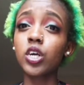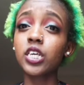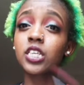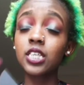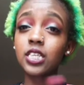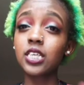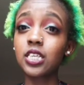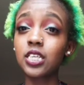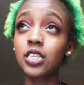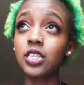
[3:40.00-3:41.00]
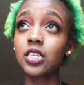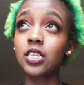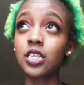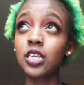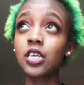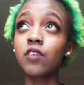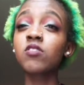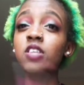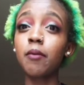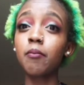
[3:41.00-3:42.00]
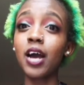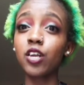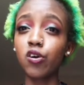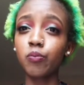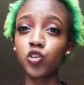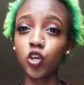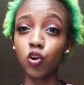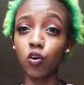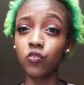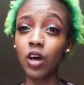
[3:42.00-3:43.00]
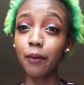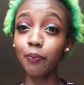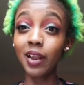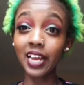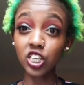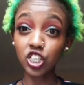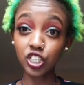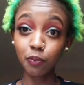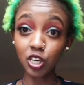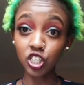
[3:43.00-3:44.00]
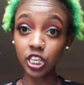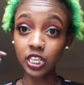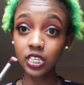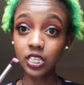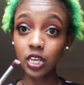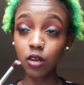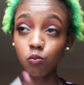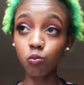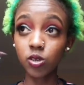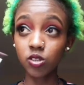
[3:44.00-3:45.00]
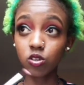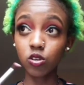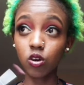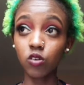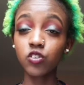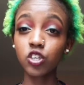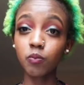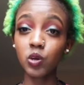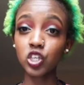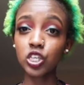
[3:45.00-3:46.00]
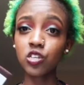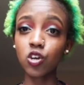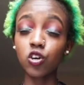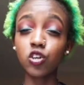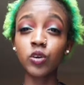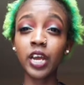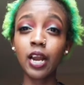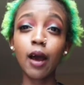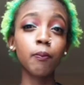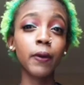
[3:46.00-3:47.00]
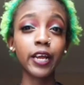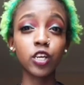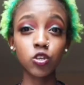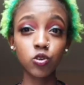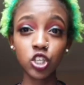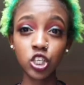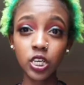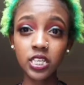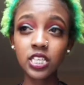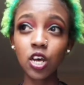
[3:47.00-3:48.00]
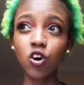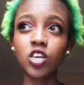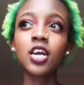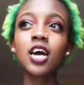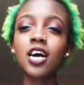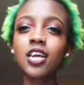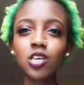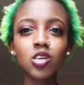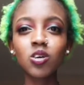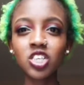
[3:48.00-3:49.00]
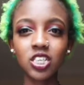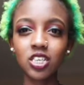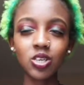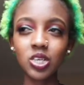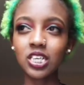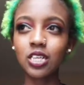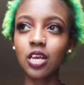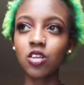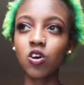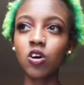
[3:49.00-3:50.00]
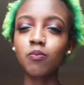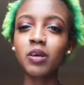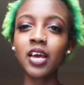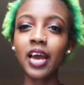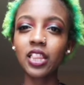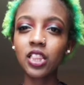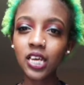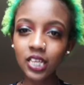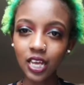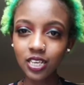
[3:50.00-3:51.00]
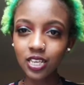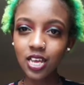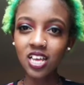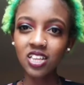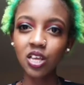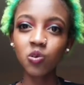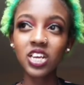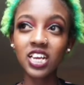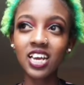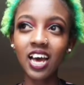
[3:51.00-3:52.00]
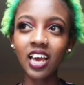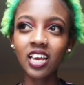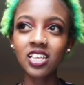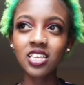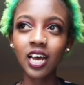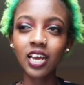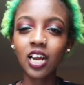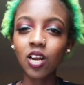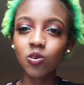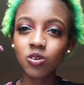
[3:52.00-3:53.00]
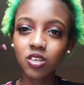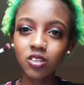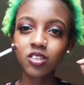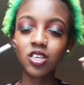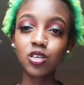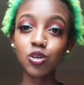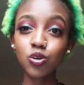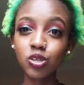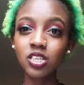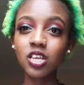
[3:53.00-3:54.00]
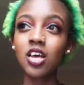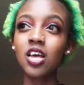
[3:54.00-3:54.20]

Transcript: it it gives them an option of applying shimmer shades most of shimmer shades or you can apply nude shades or no sh no shades at all but then i think that the hooded eyes kind of look cute